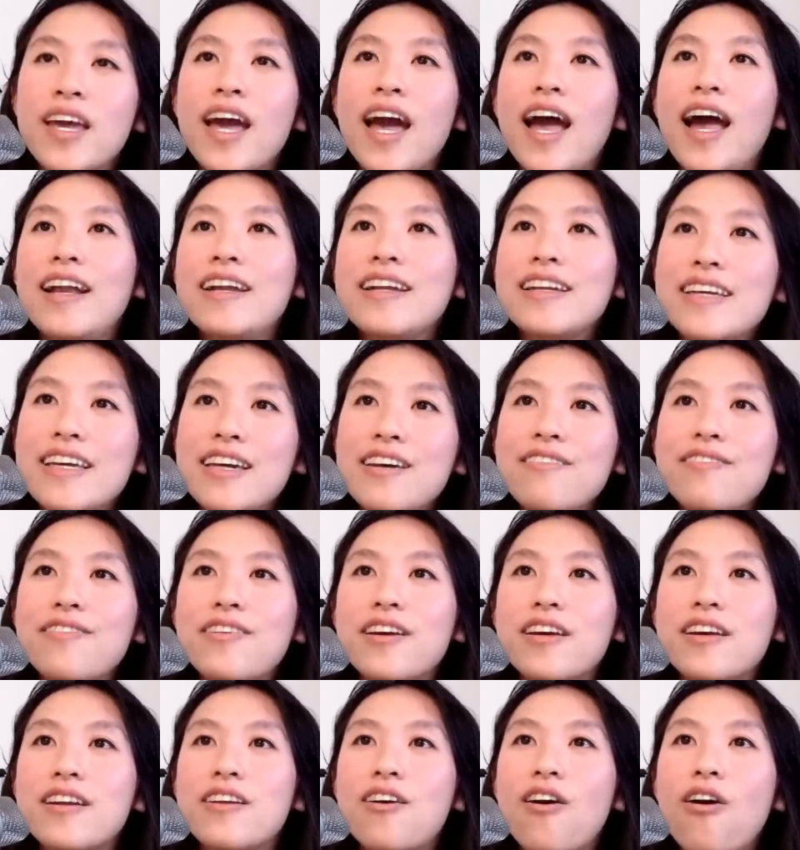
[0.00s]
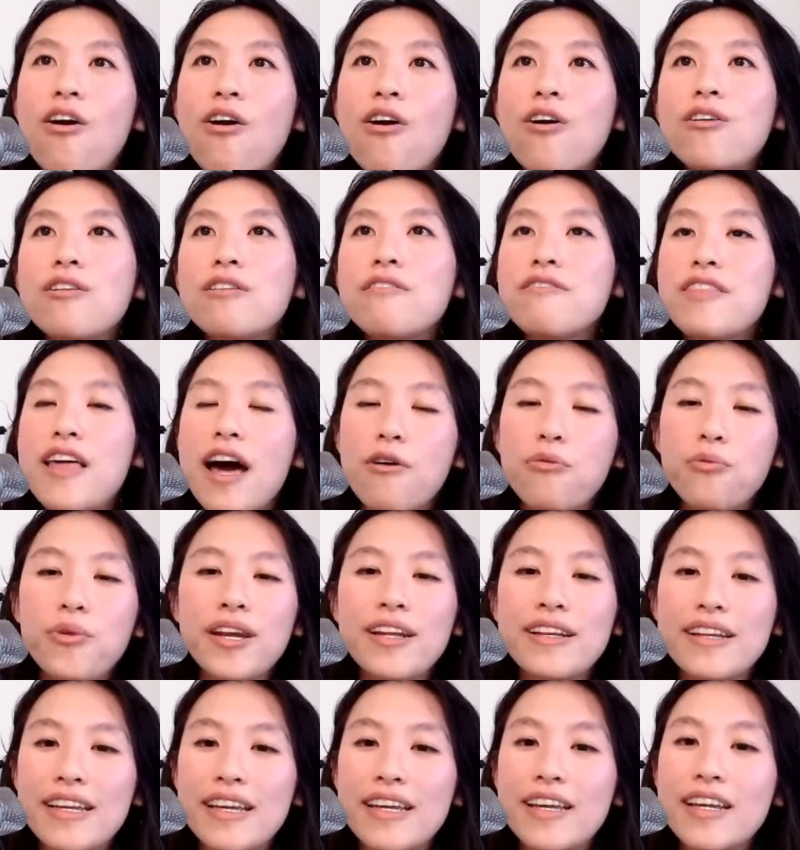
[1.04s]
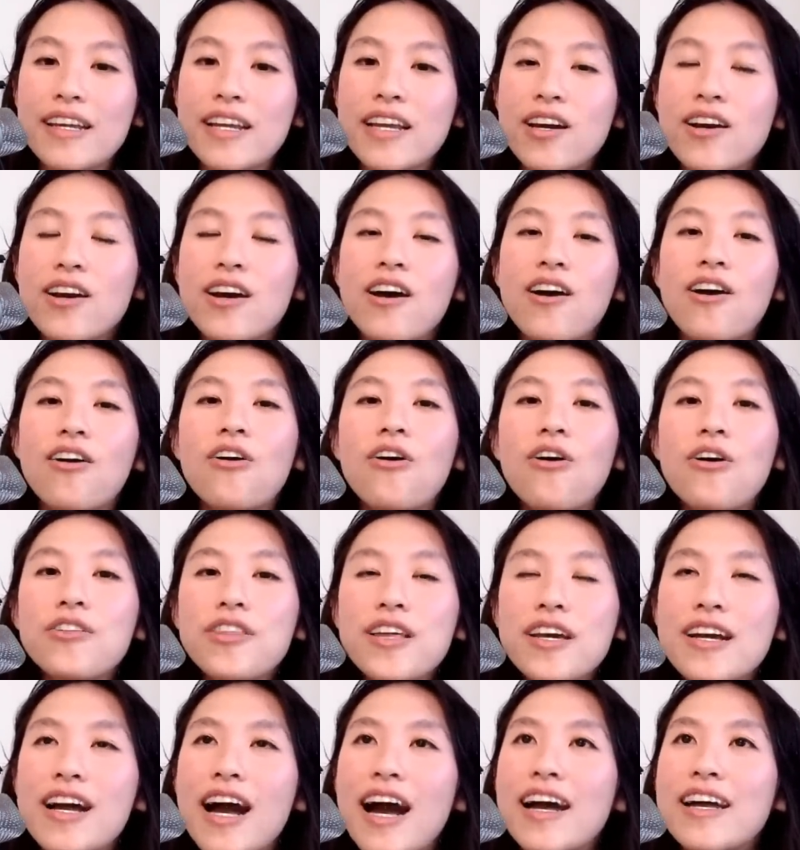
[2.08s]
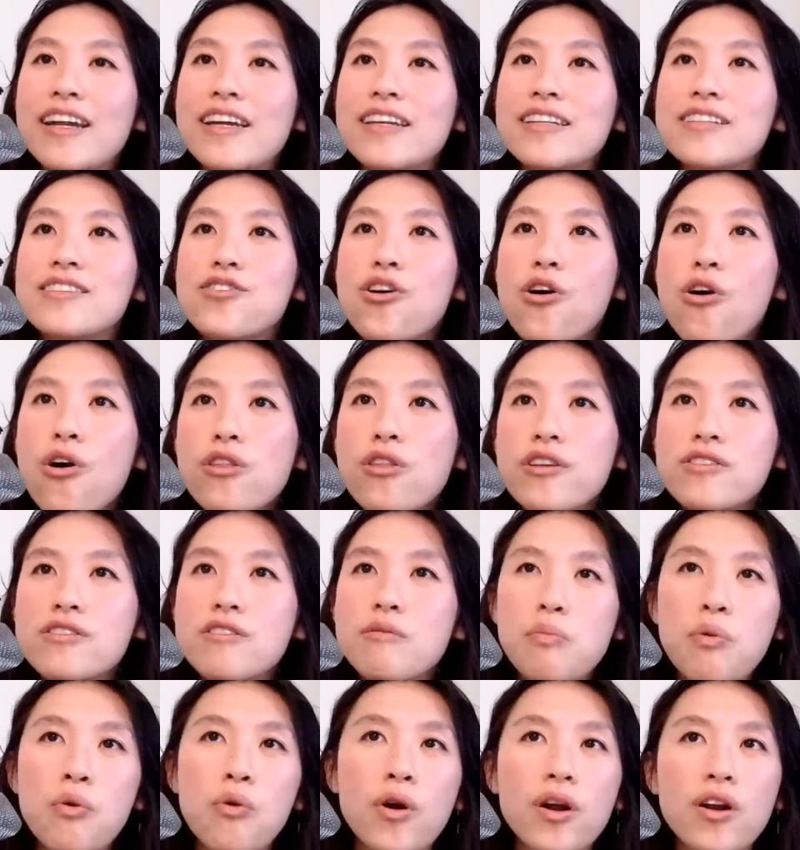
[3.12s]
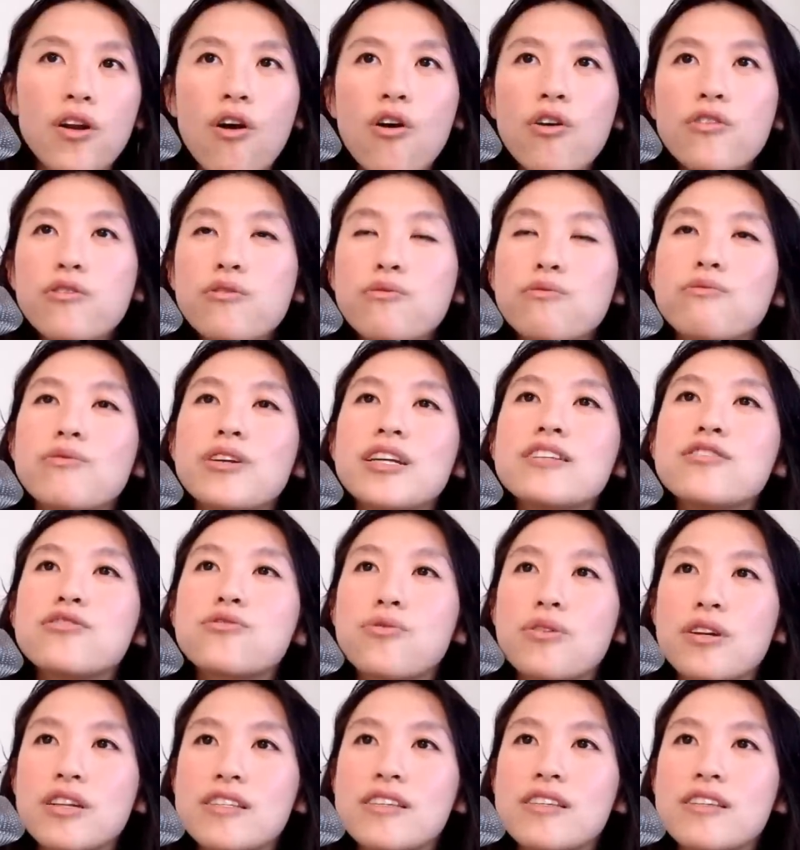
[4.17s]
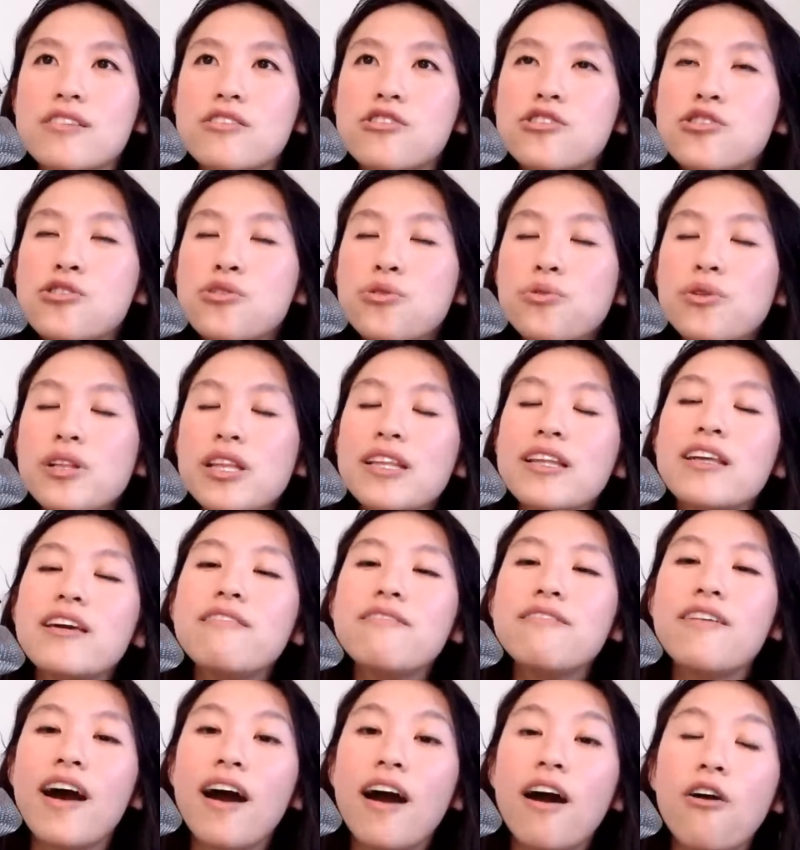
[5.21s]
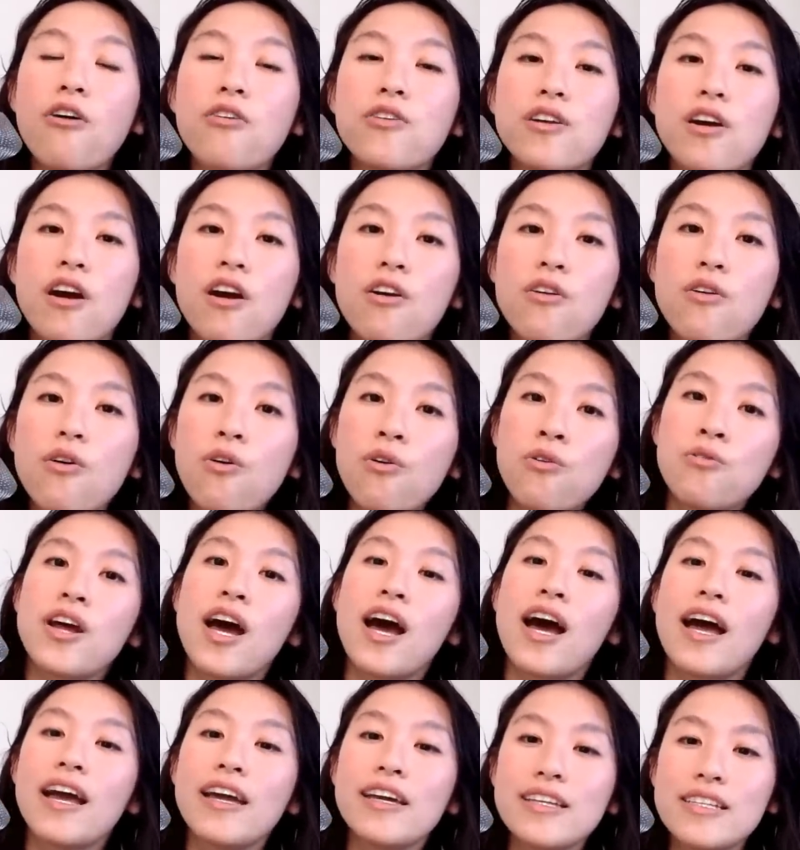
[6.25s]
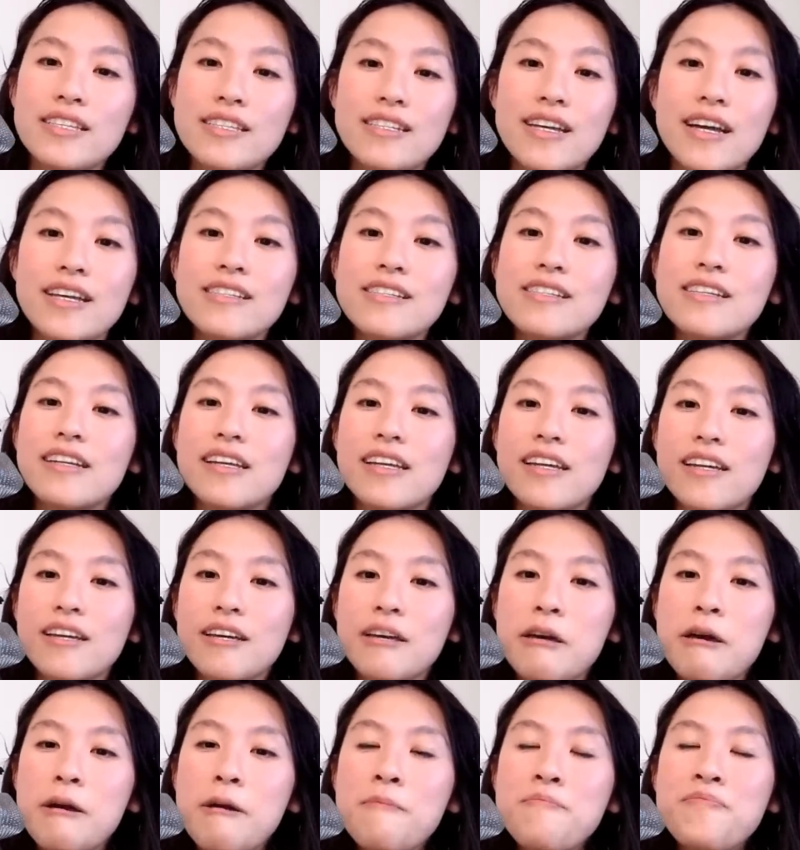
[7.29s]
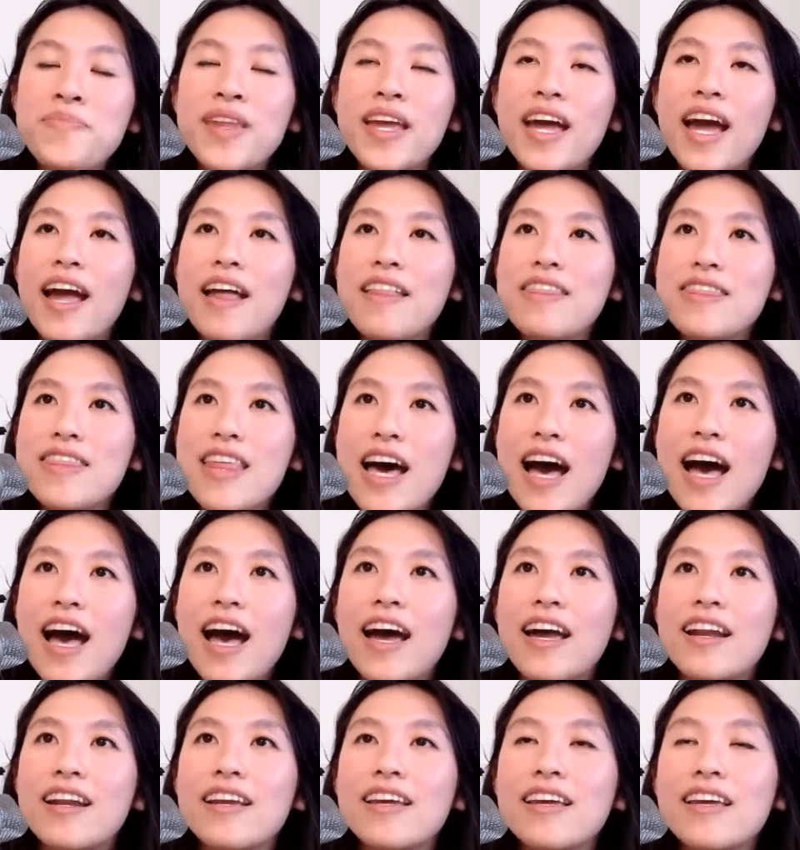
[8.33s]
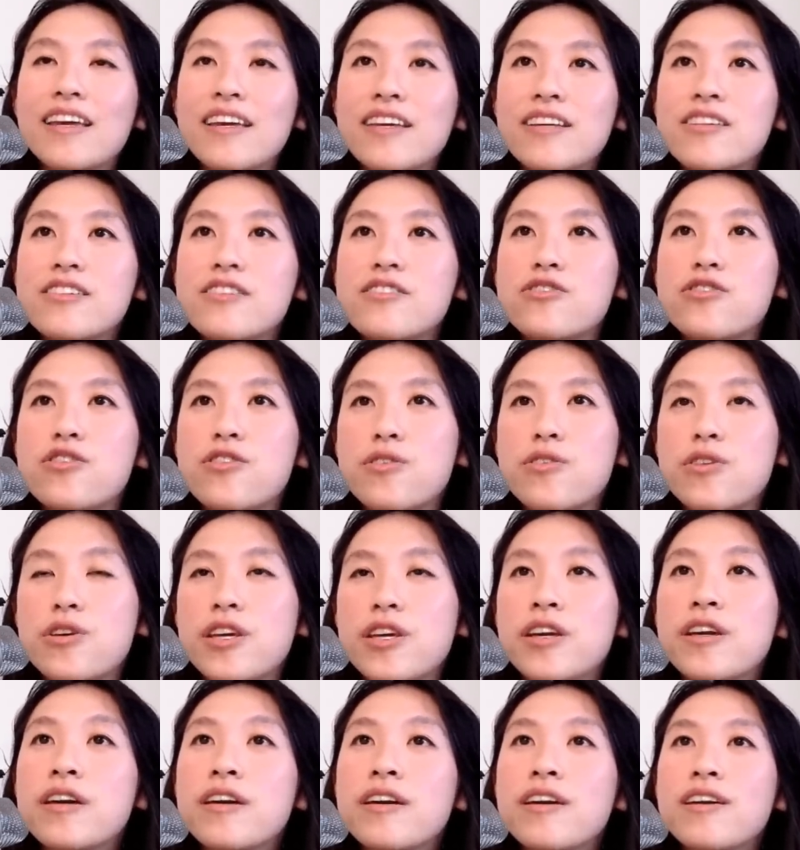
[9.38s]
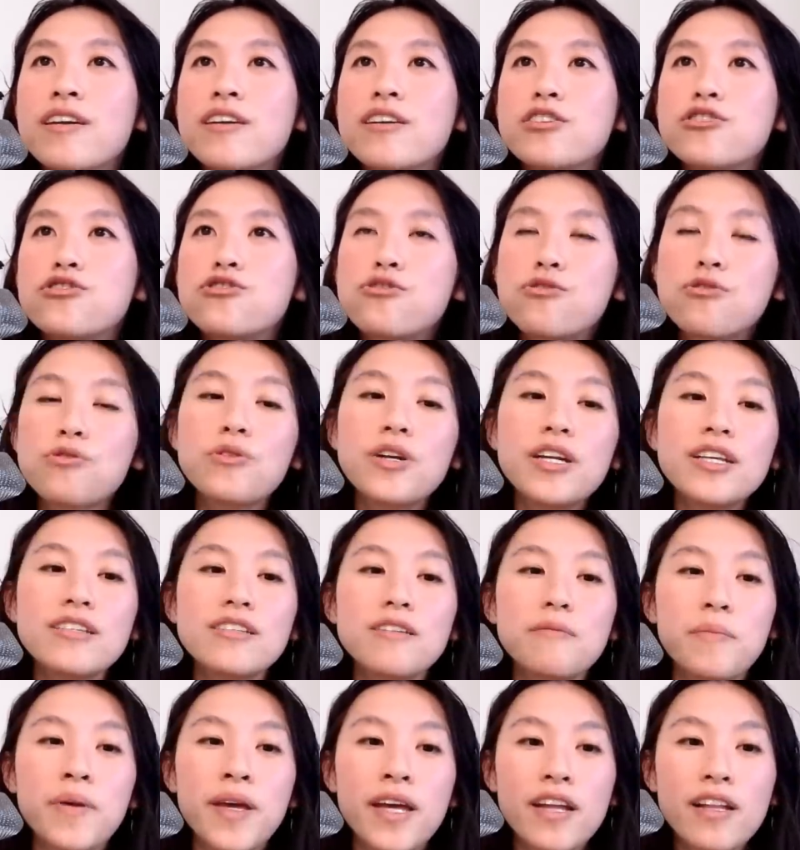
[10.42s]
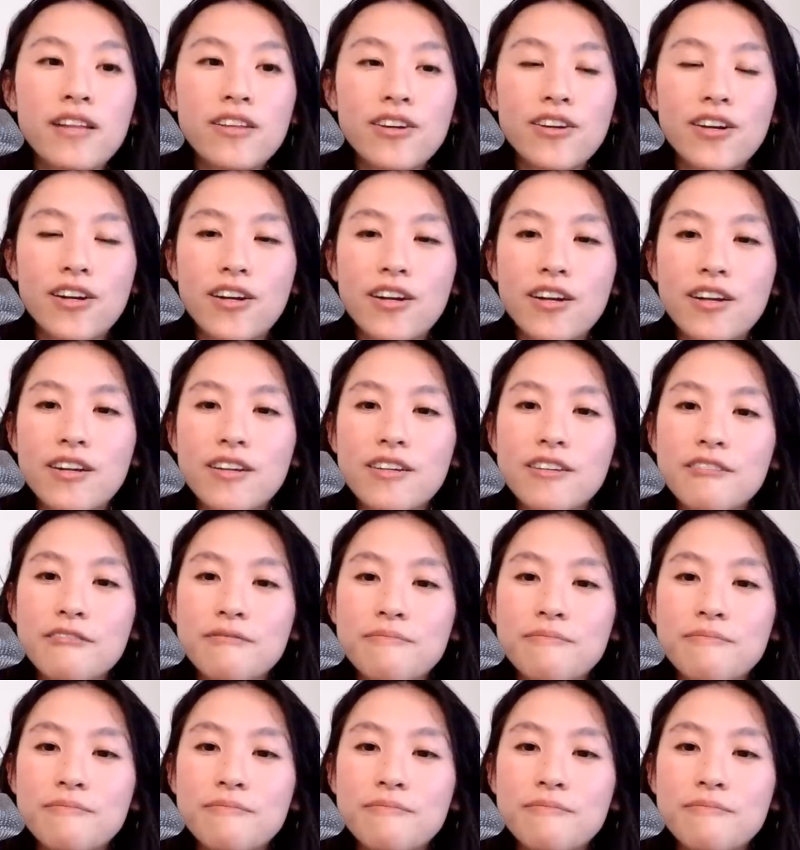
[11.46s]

and given all of that we need all the guidance, all the support, all the resources to live out our own highest destiny. And that is the truest pillar